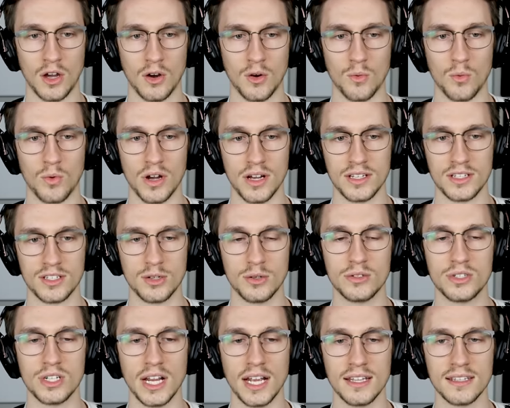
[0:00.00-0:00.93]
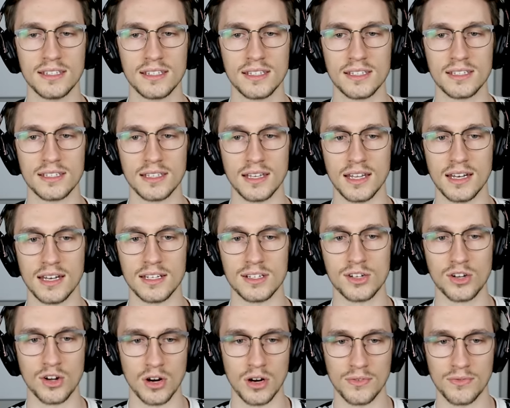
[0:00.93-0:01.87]
Oh, what? 2 Chainz is and
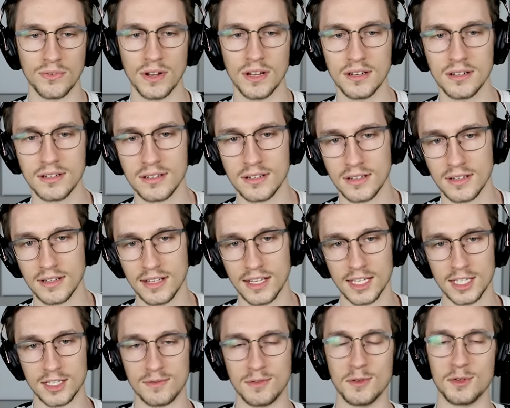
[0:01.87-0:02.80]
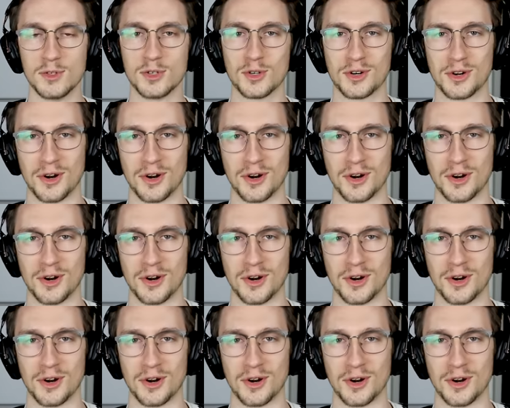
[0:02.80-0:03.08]
his girlfriend? His future